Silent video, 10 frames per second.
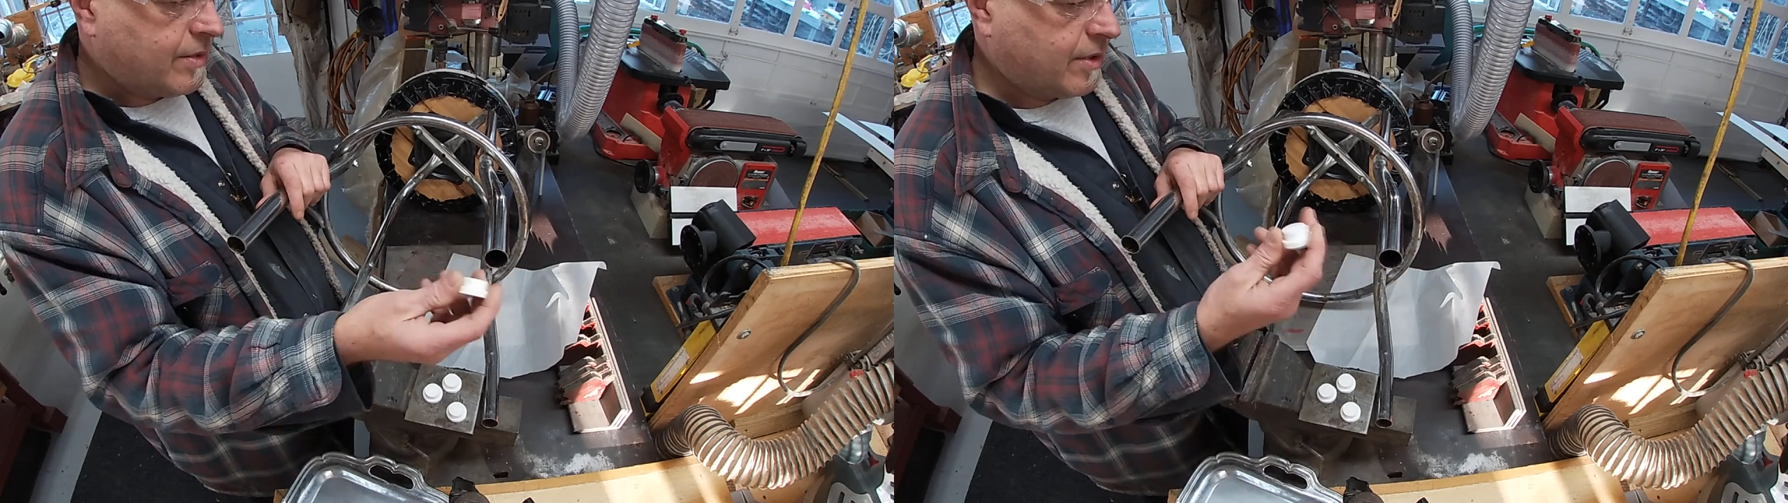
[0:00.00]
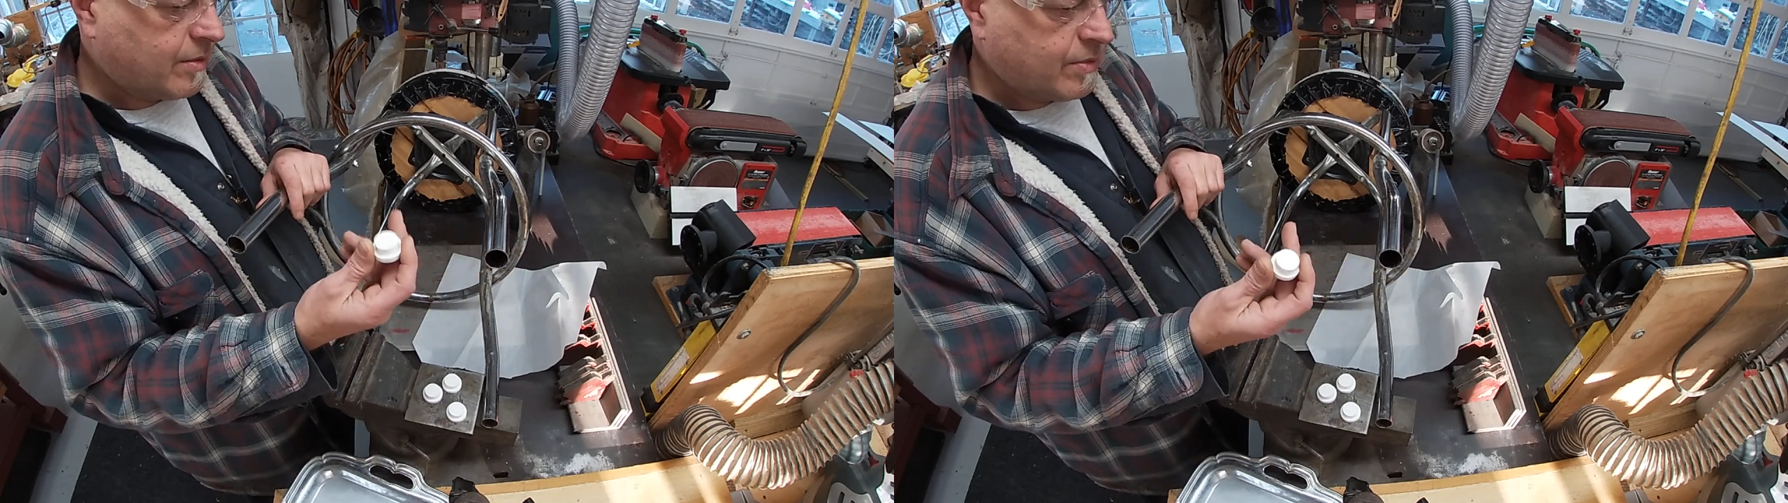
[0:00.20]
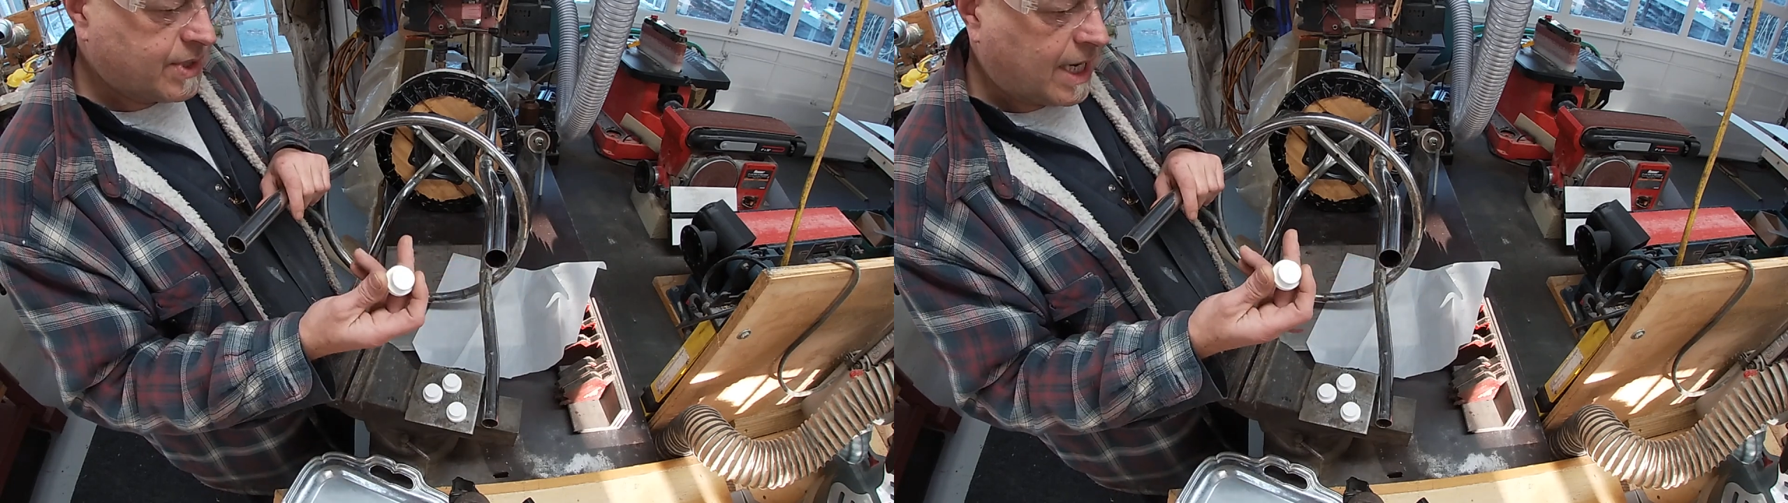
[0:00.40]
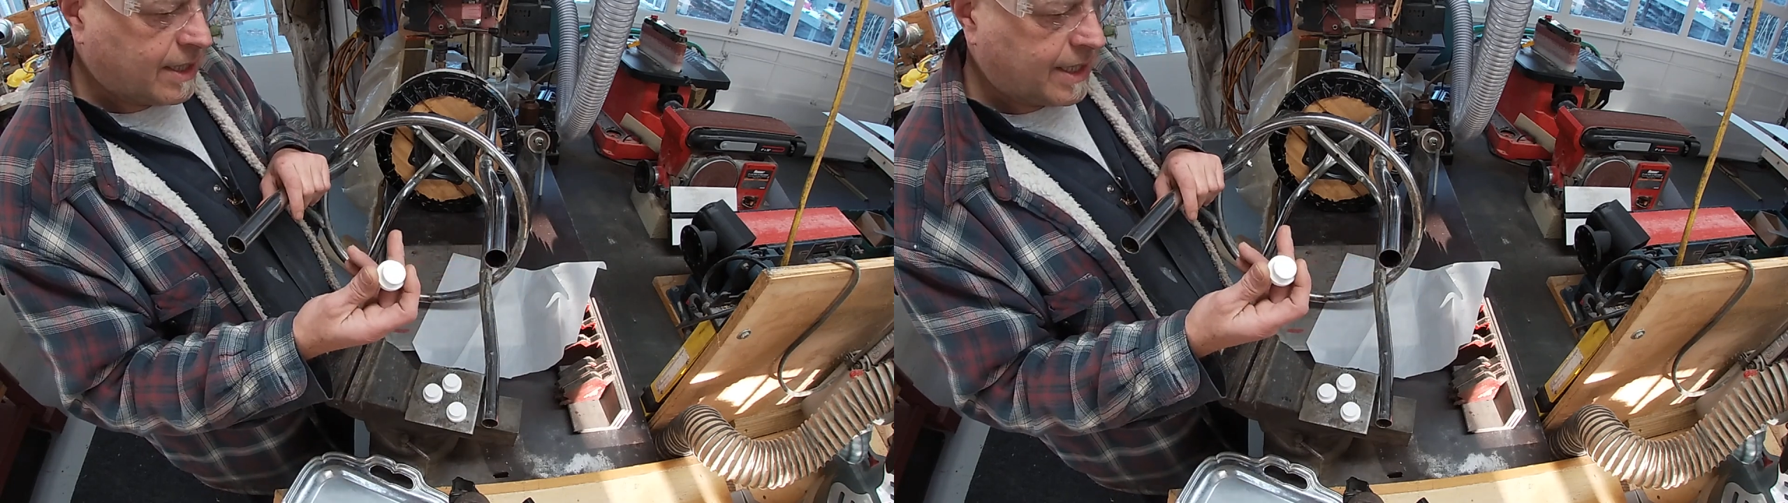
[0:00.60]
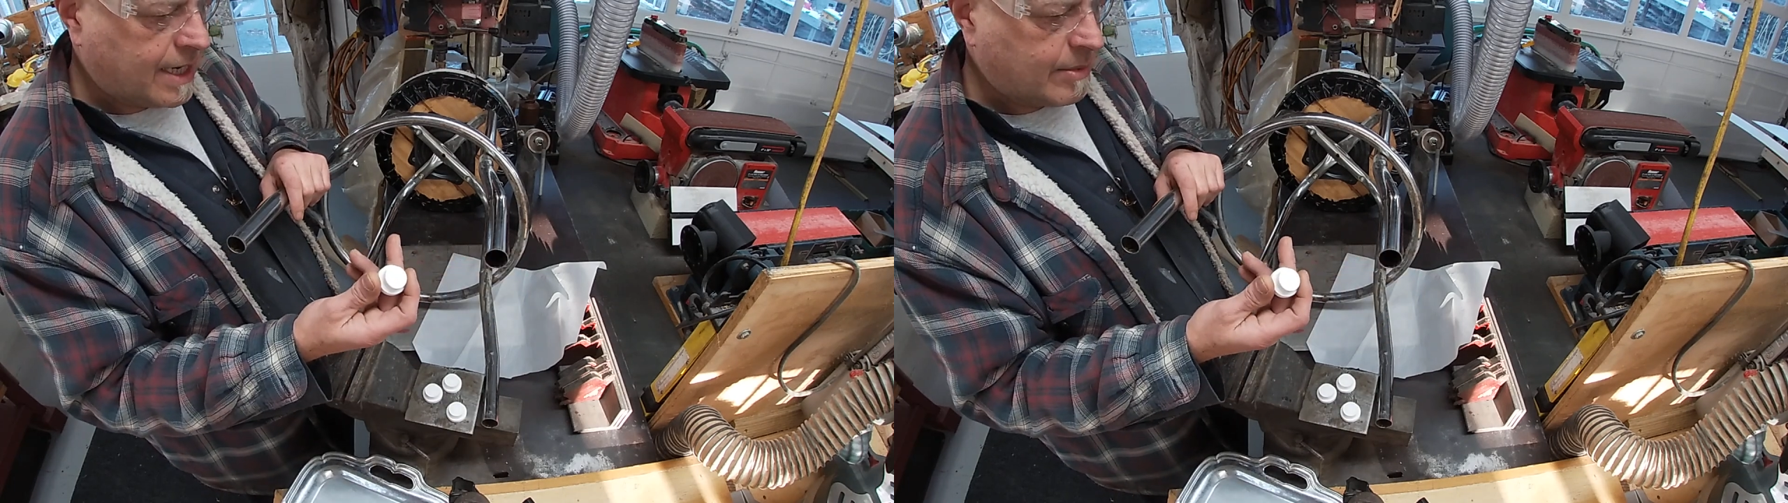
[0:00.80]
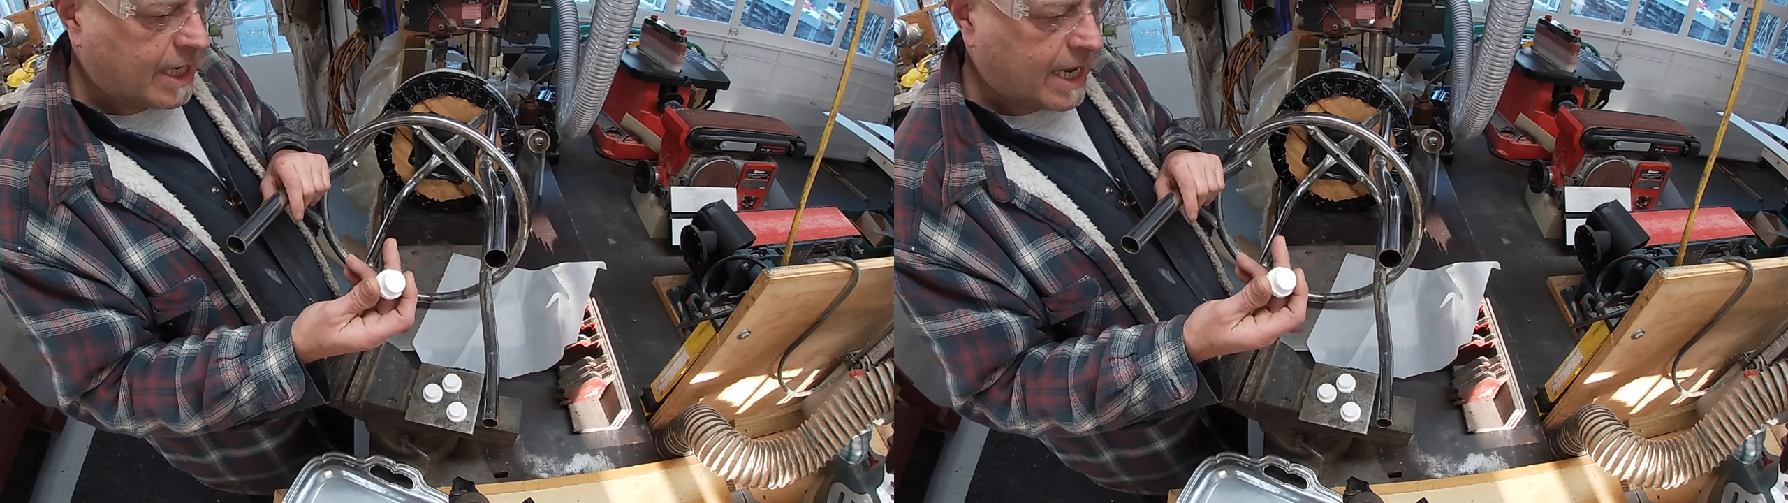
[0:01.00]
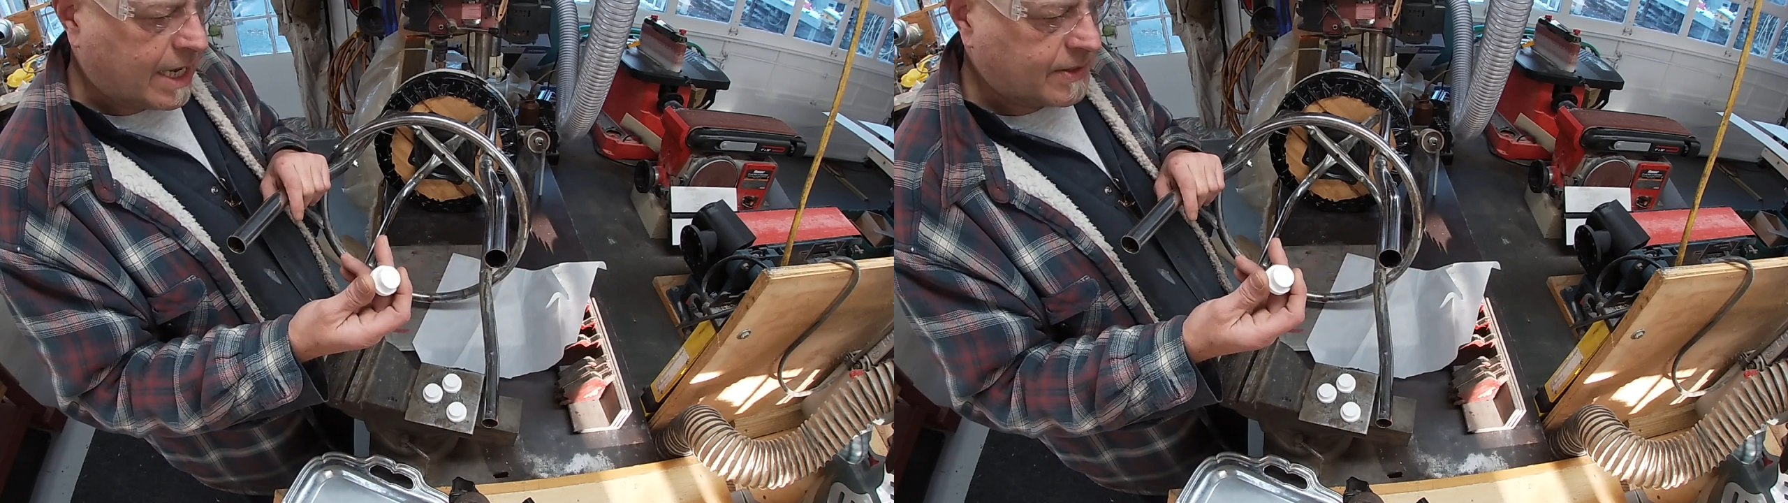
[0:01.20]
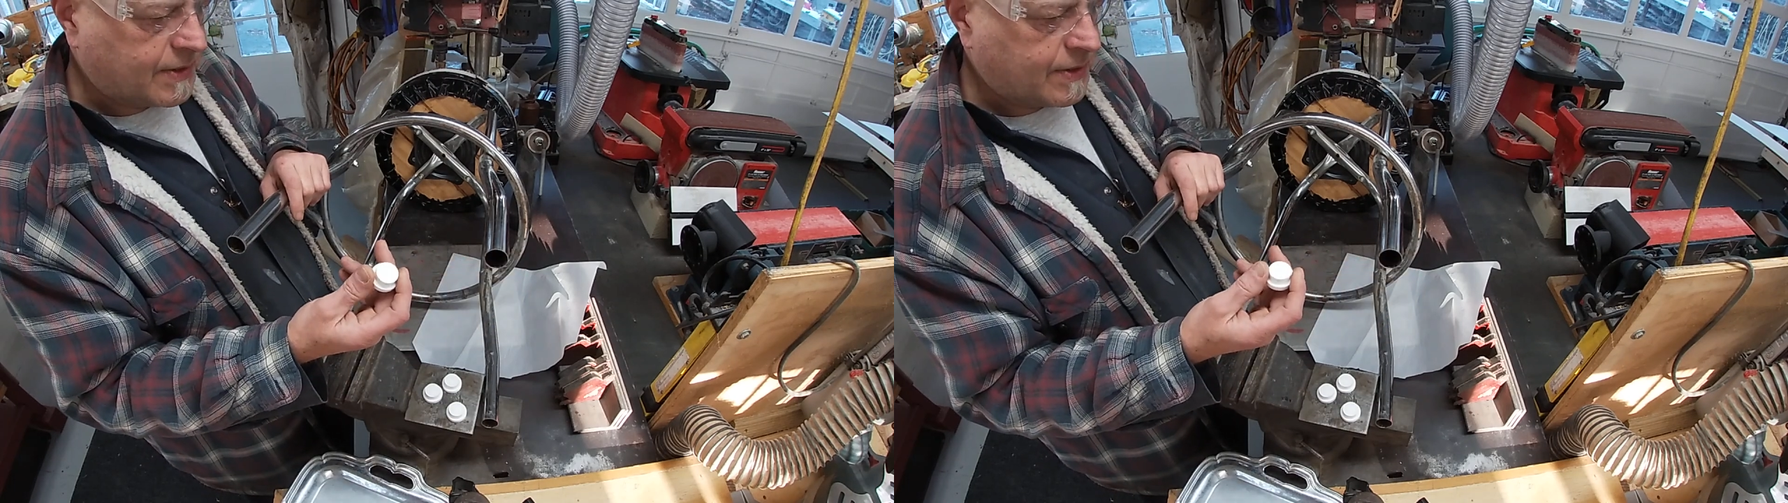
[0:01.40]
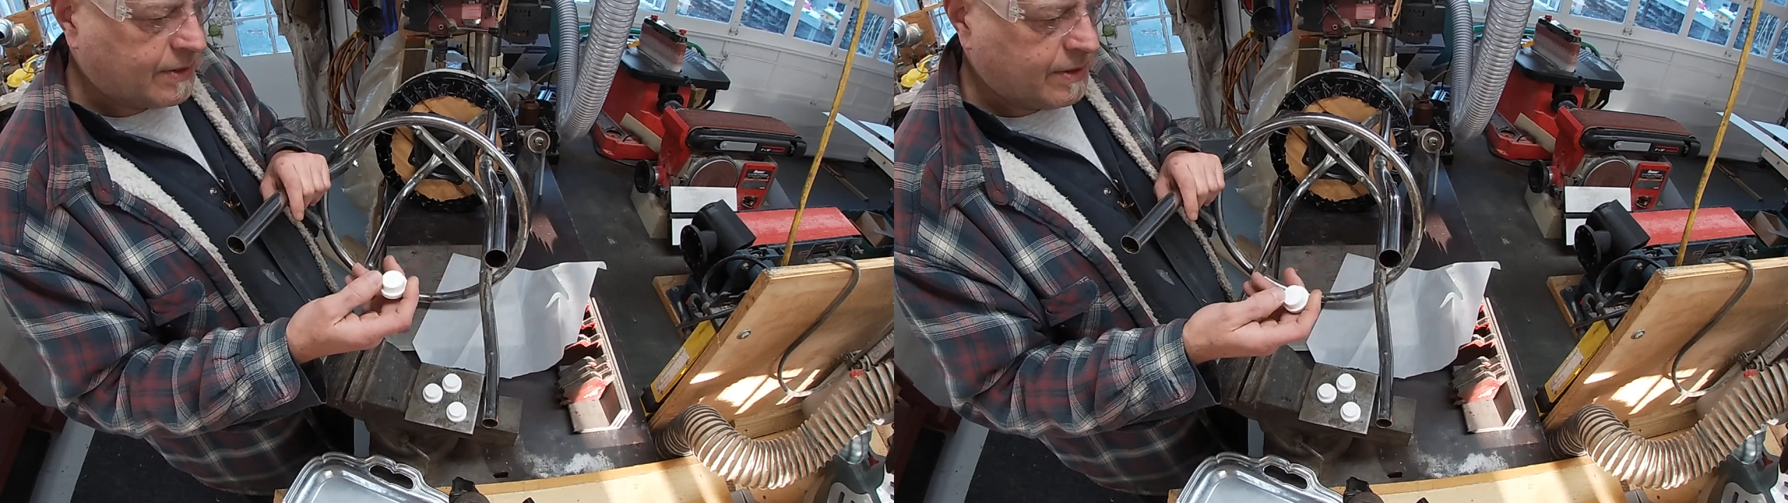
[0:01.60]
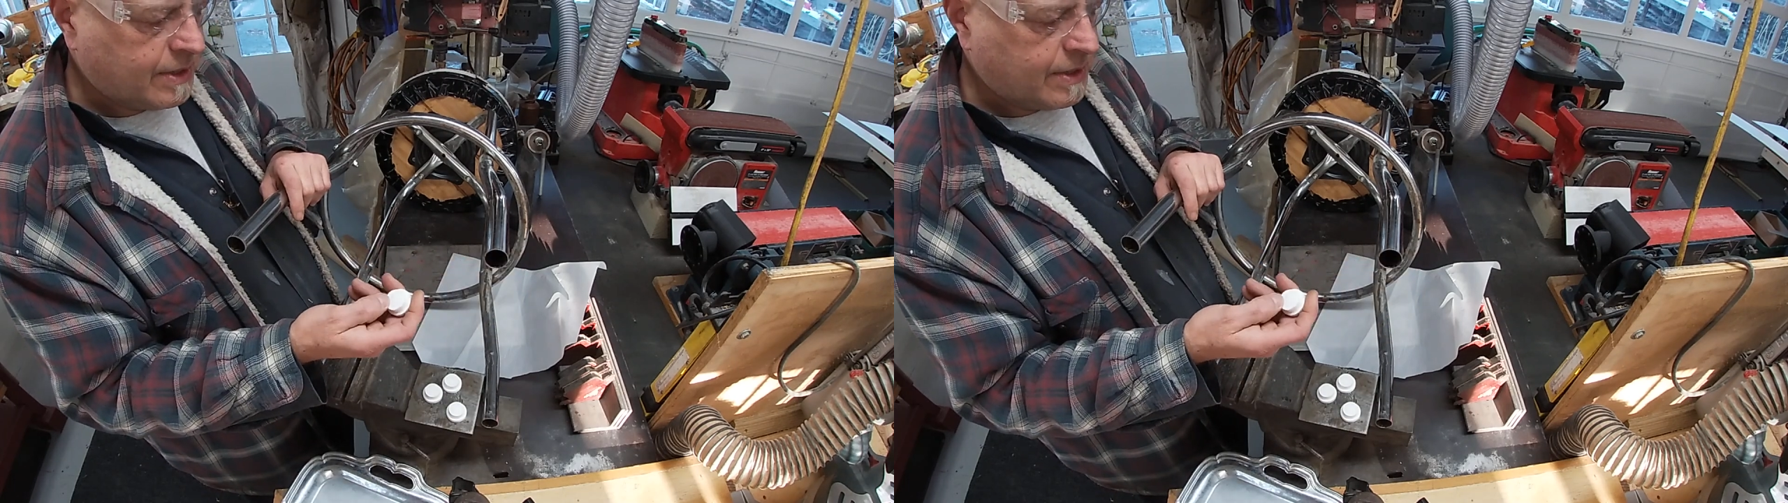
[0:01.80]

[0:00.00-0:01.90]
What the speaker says: or solid ABS,